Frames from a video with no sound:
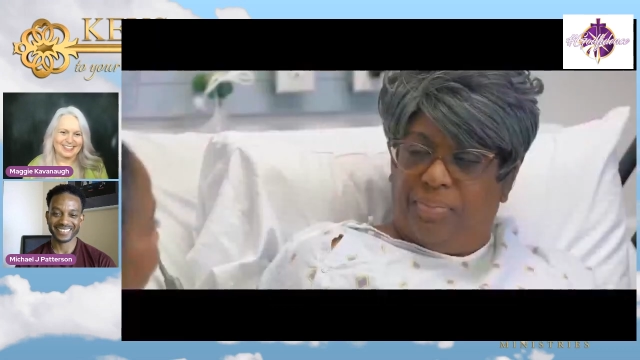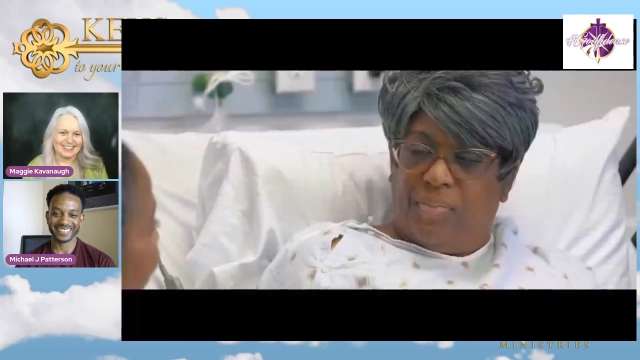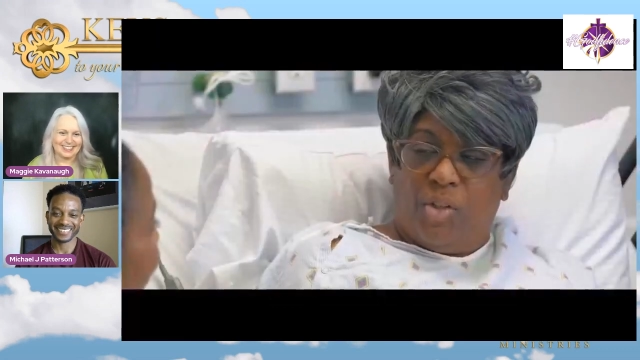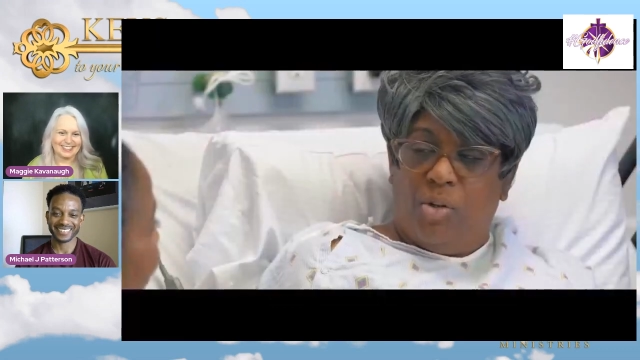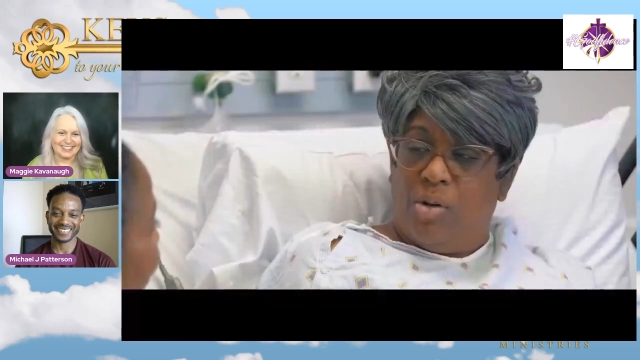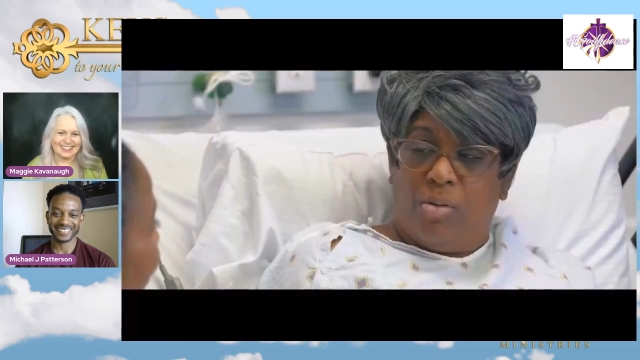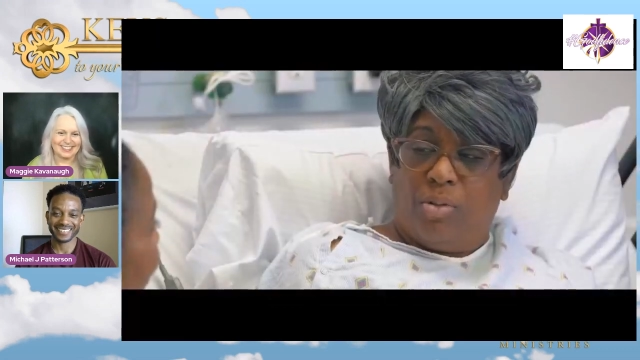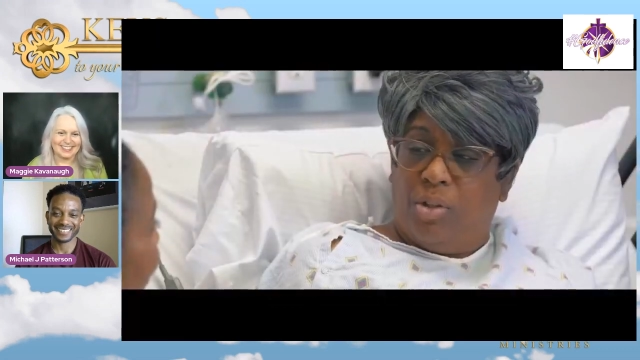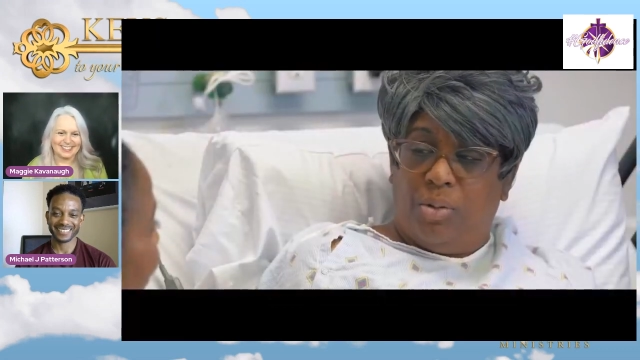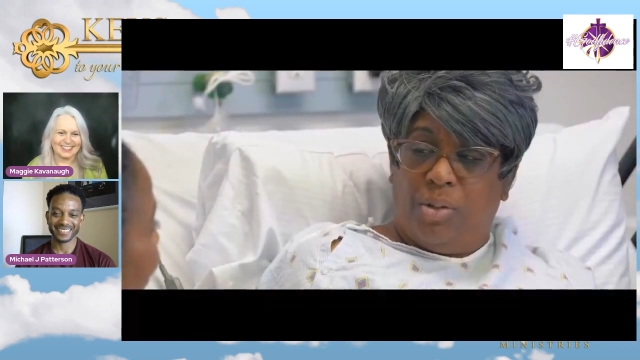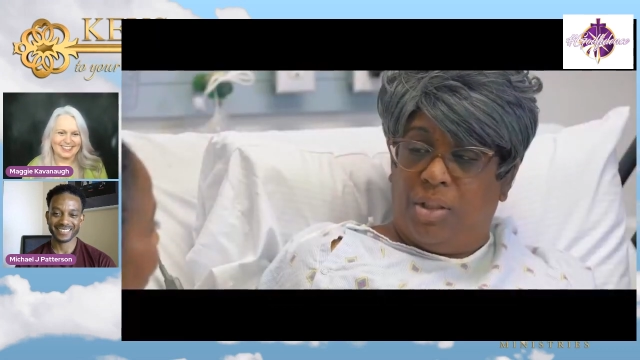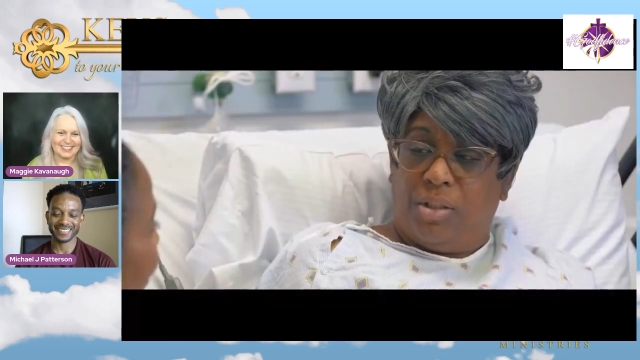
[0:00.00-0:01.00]
Speaker 1: You don't
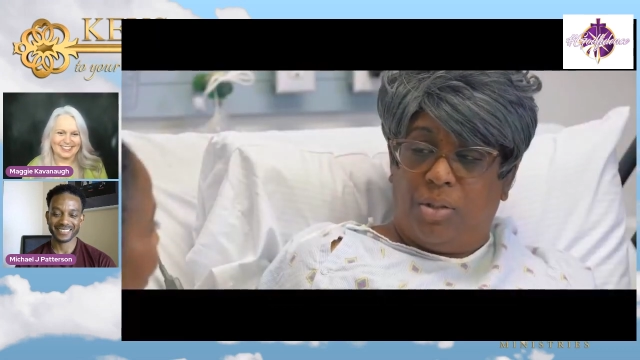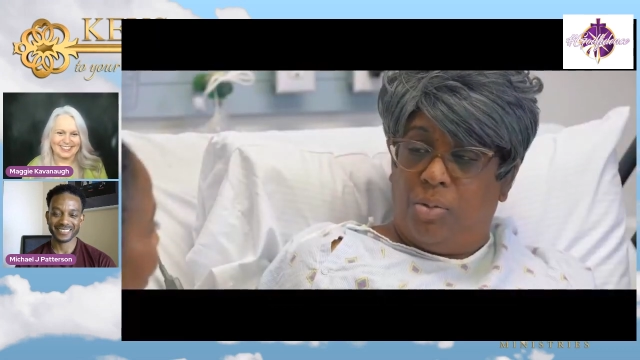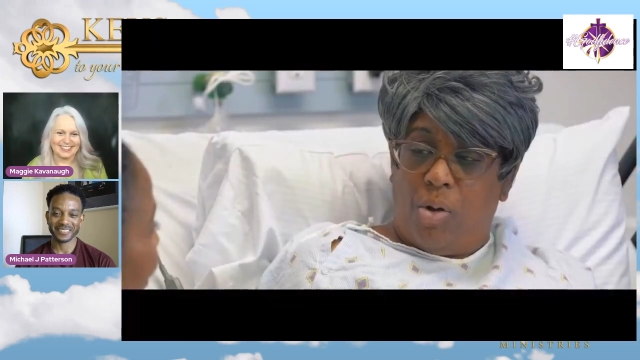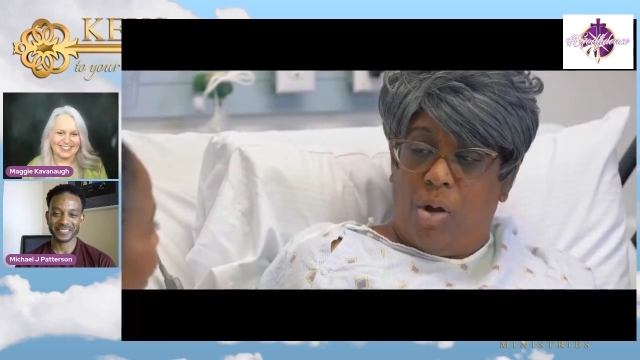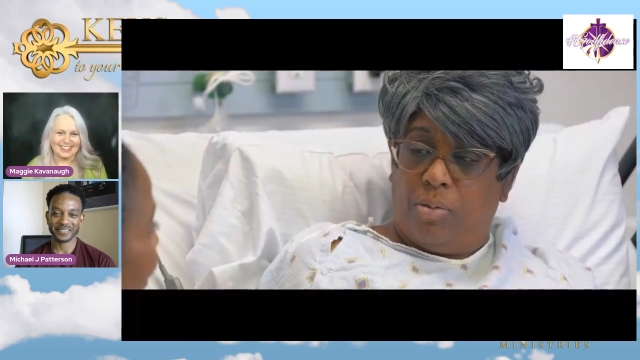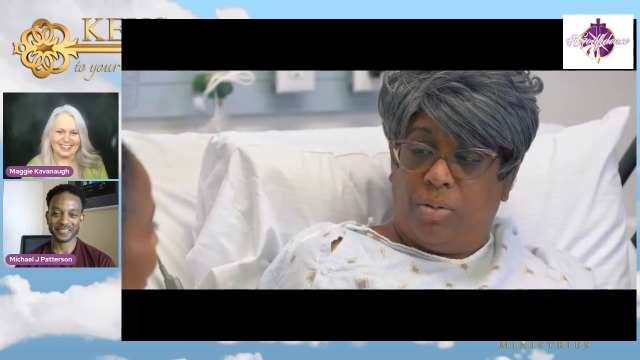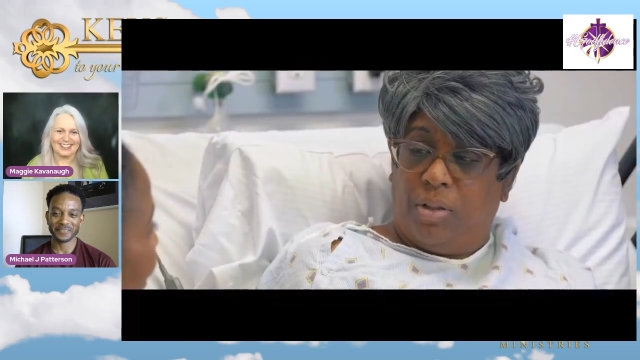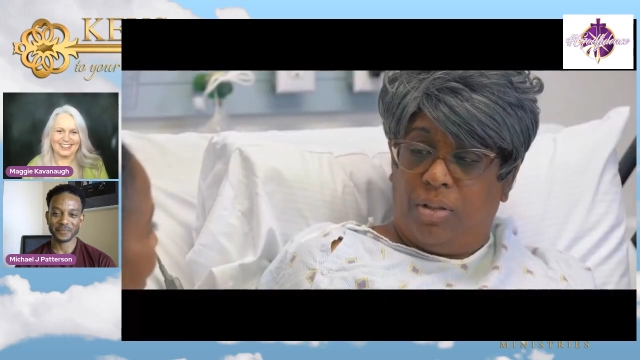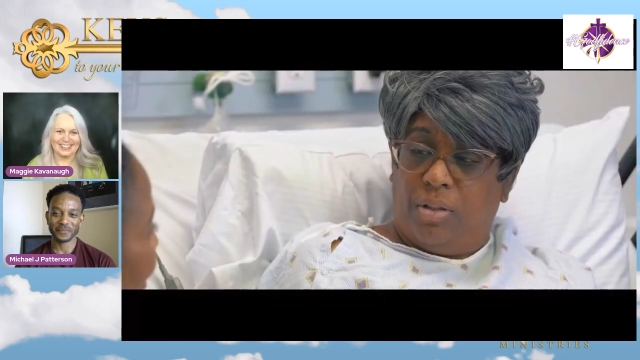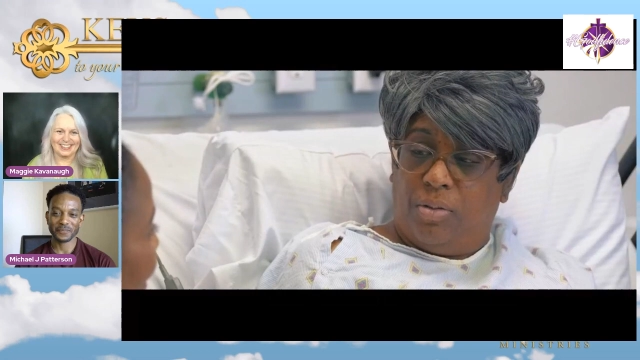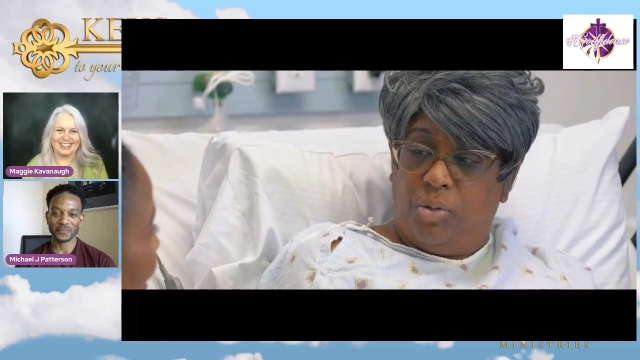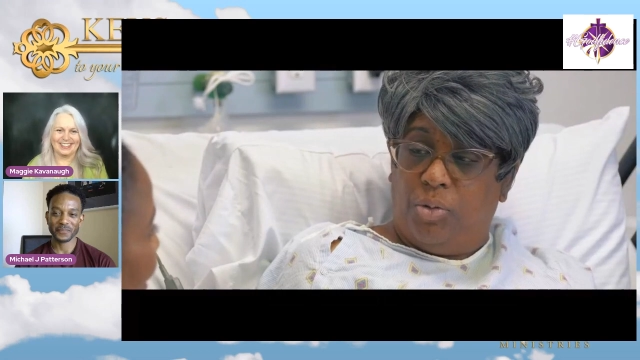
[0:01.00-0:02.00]
do this too
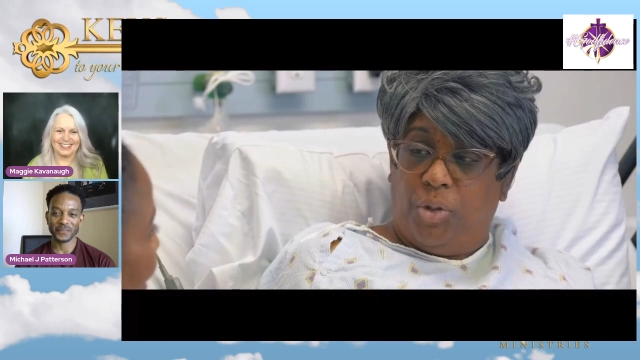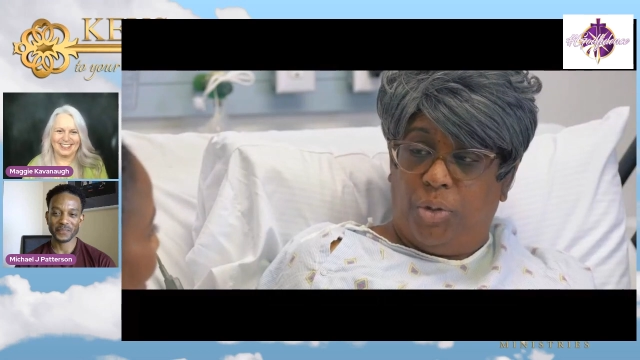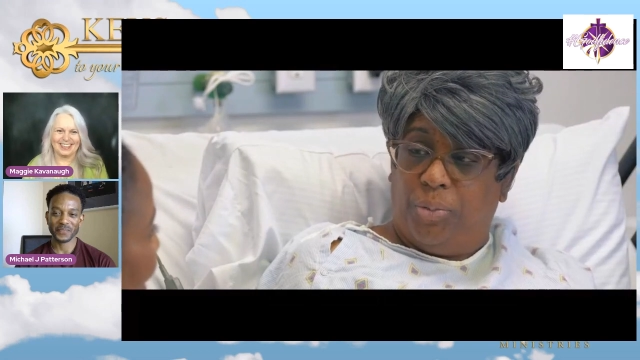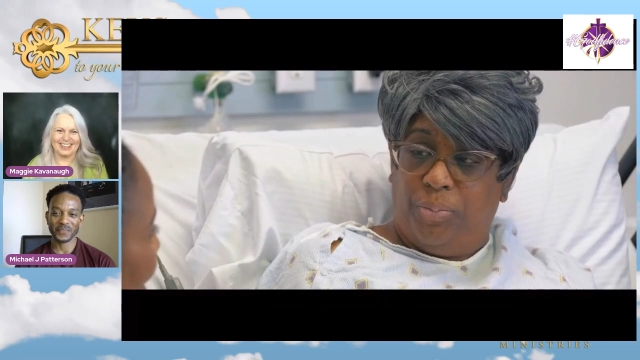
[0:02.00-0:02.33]
often, do you?